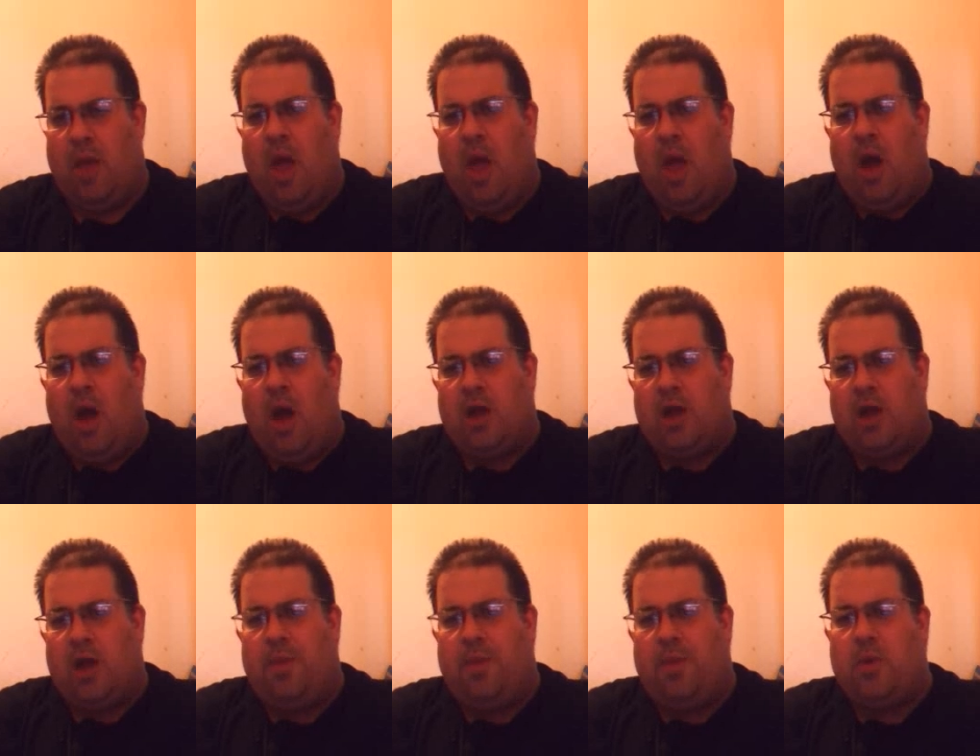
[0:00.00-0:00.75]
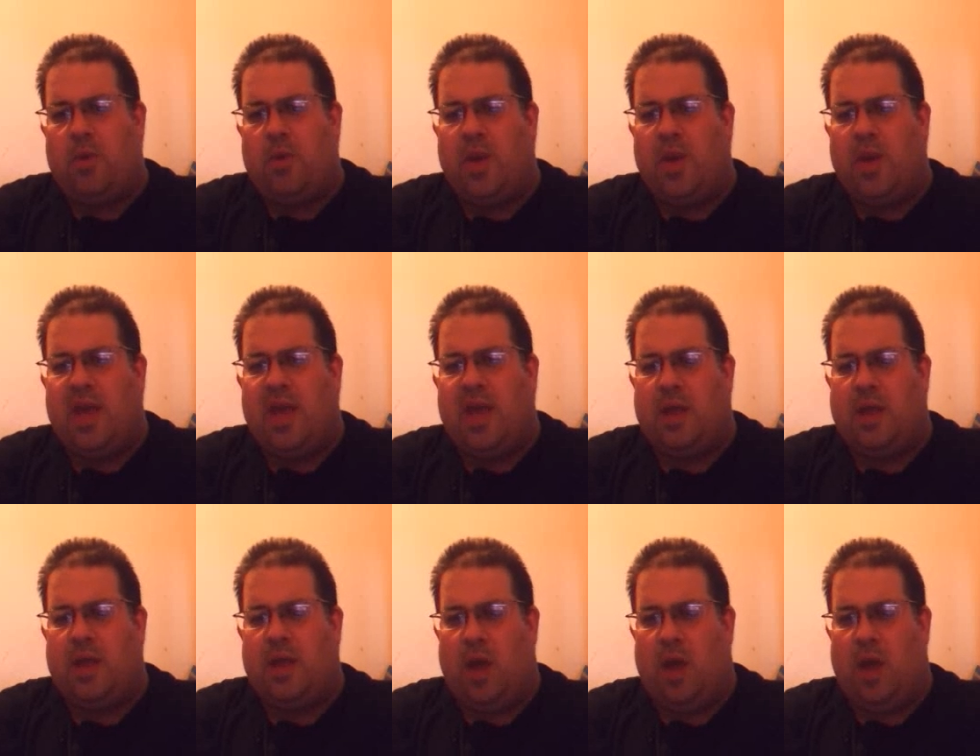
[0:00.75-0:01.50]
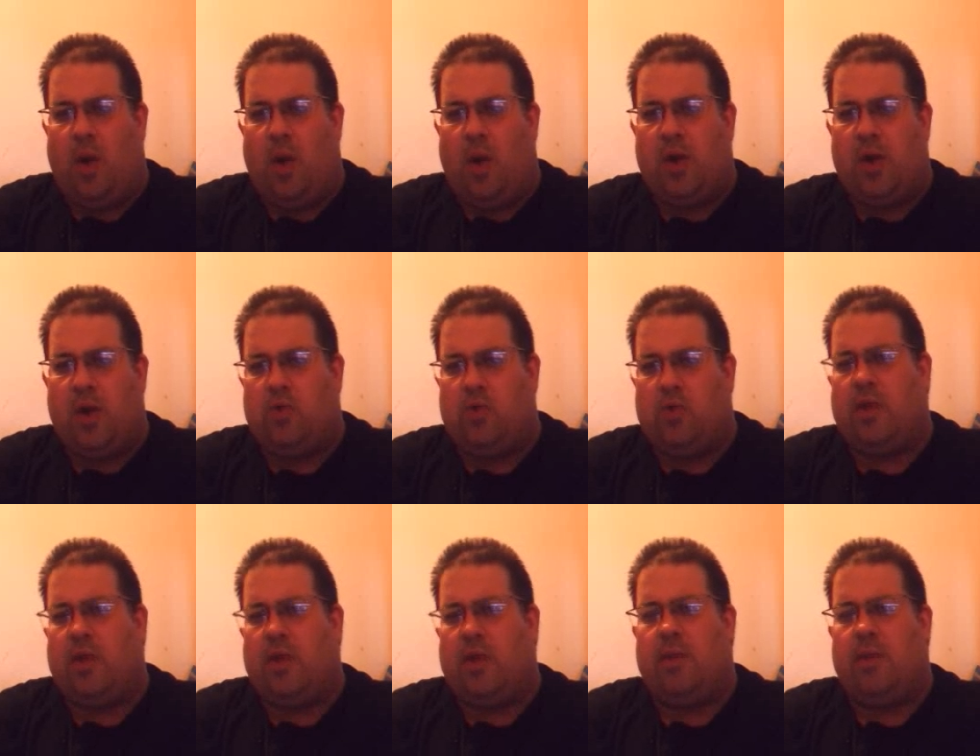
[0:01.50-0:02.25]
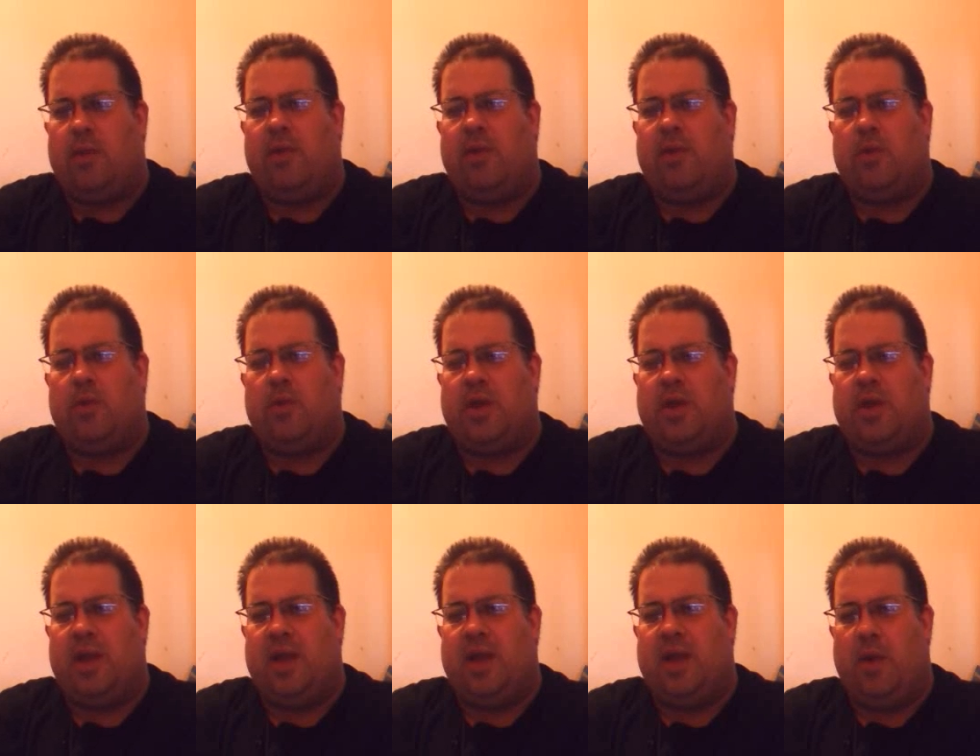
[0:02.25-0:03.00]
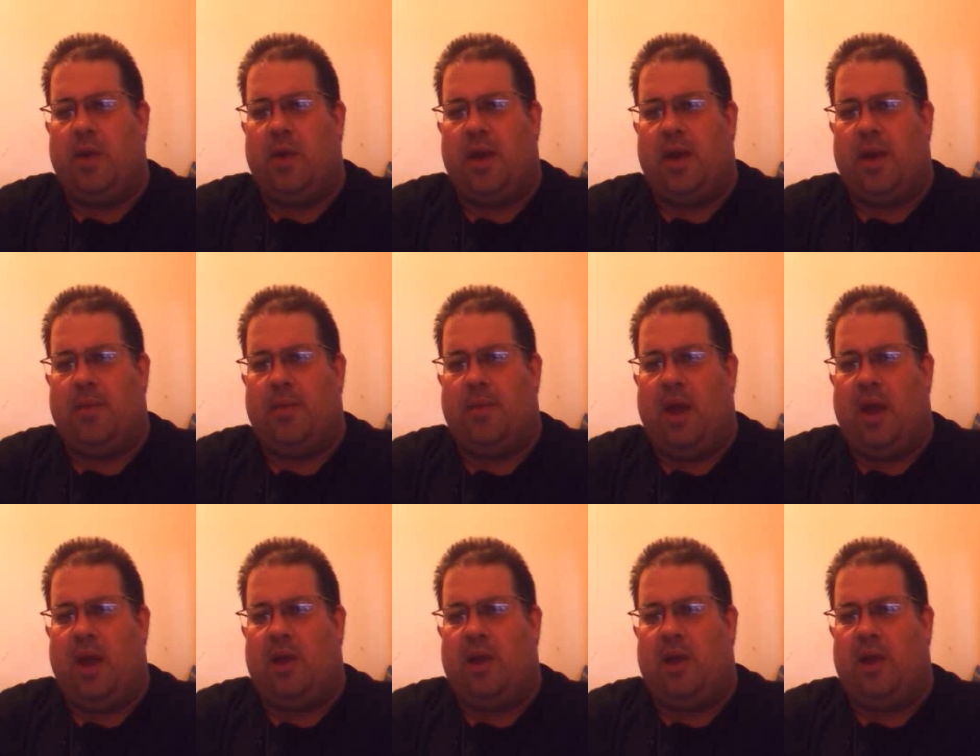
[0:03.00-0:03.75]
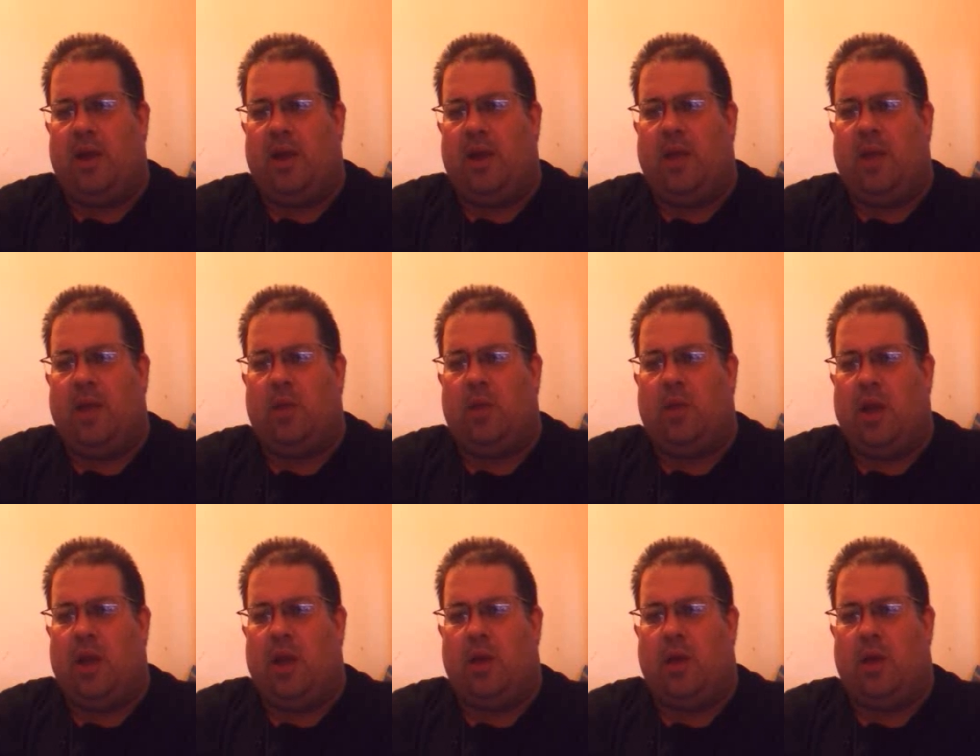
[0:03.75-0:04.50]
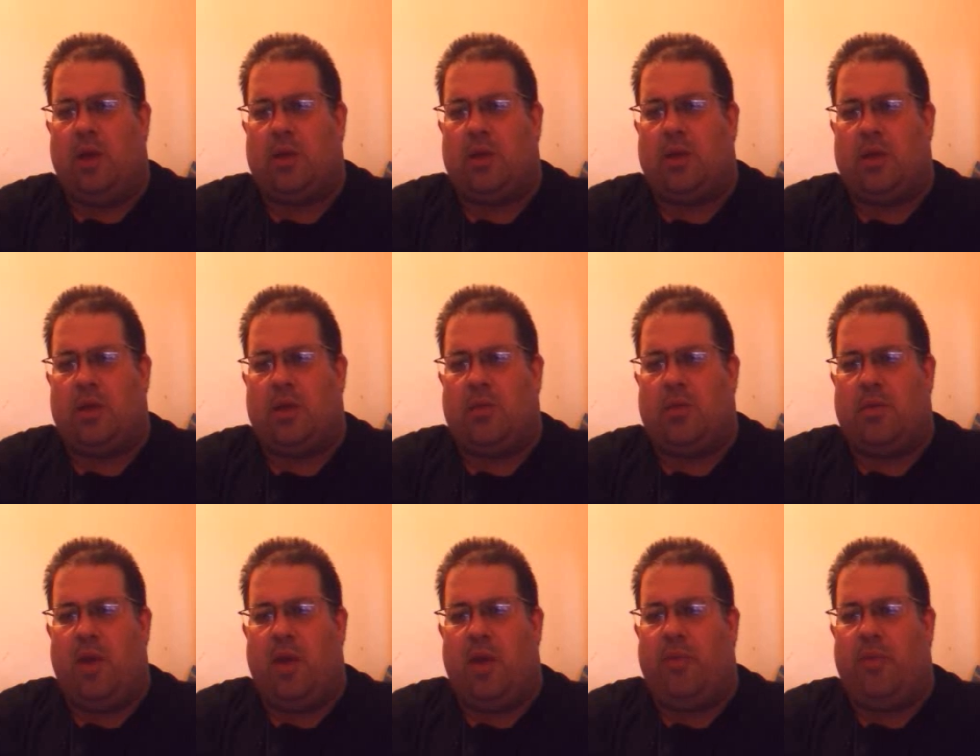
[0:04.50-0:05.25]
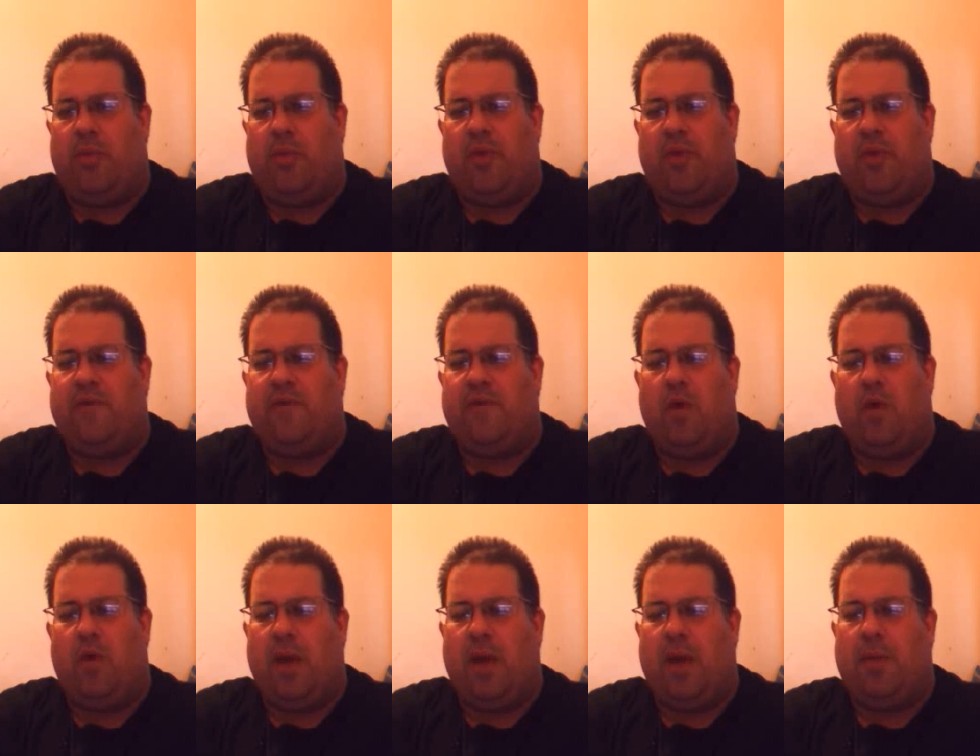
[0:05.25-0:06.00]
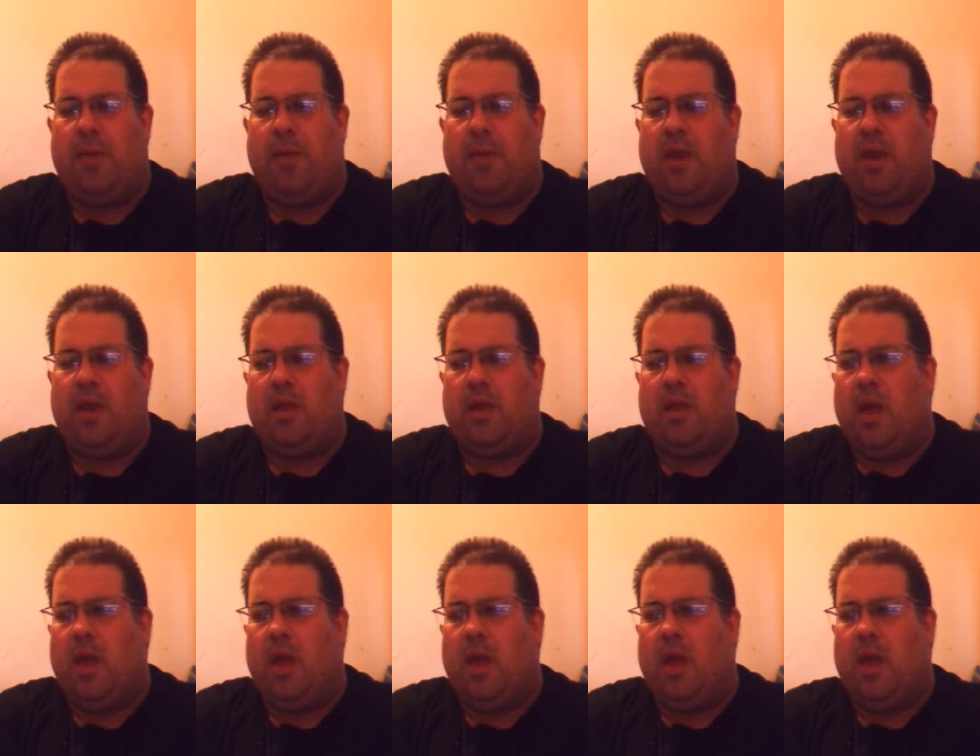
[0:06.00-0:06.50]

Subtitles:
I suppose 20 years ago I could run something that was generic and it would last 3-4 campaigns.